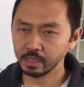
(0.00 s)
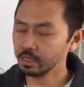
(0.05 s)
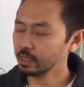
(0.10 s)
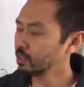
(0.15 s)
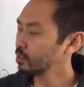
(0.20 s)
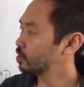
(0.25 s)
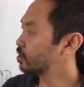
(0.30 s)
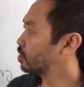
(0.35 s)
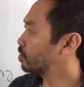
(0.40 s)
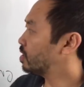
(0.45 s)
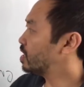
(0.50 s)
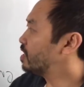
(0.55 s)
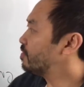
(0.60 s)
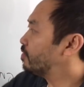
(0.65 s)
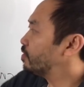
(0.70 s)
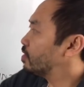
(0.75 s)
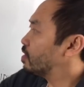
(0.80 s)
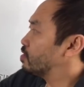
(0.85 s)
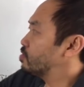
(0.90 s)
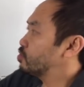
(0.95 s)
So
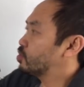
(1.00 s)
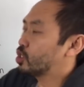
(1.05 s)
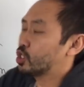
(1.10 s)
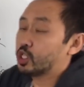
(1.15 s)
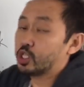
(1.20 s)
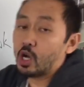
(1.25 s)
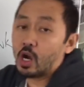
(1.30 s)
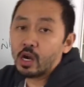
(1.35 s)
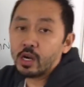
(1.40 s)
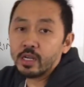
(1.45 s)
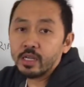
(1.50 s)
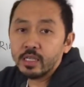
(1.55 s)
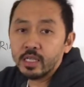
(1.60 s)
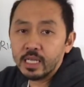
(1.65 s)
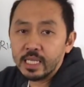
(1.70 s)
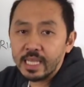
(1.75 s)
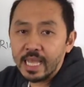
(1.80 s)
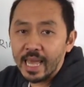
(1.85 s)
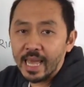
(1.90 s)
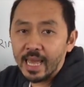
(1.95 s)
even though you started the
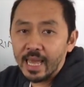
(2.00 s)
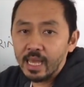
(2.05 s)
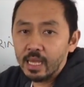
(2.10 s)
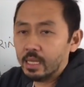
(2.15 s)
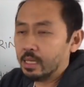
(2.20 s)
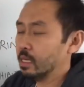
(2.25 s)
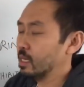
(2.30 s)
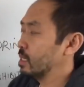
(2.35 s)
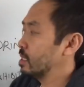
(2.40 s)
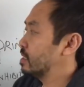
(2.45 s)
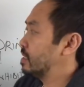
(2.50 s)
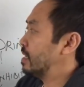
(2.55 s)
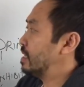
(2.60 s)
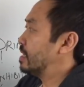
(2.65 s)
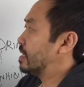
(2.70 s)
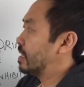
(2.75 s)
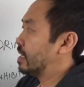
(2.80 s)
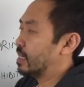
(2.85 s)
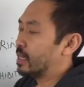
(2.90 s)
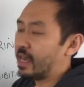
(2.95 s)
day
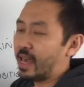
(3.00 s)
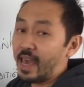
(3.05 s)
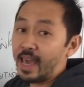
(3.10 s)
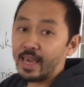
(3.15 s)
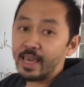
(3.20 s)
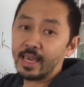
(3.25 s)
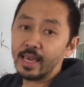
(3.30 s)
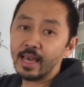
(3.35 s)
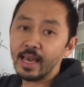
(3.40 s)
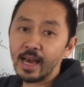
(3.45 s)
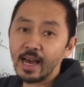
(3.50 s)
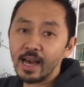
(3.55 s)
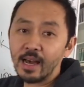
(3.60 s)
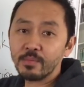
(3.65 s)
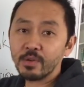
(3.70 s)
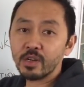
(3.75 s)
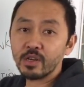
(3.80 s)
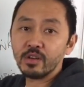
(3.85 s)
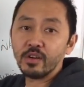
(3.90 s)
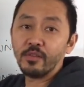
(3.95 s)
thinking, "Hey, I'm going to